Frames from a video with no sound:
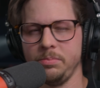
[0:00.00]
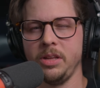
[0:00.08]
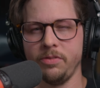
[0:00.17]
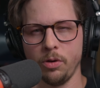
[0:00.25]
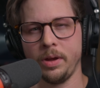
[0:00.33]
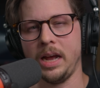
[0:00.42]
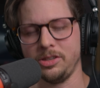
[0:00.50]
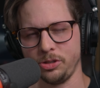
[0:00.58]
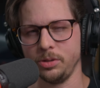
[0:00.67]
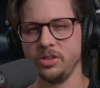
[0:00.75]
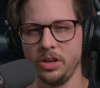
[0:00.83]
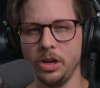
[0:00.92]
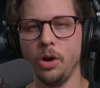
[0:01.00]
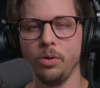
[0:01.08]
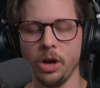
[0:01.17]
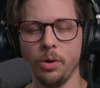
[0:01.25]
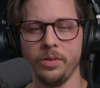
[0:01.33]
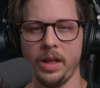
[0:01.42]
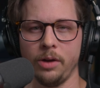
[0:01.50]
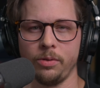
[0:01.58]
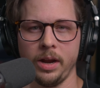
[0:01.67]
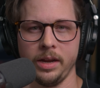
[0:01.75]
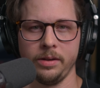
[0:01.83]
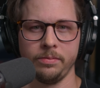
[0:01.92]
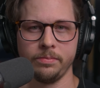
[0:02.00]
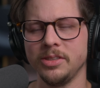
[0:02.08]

The Vocaster is a no-go in that, right?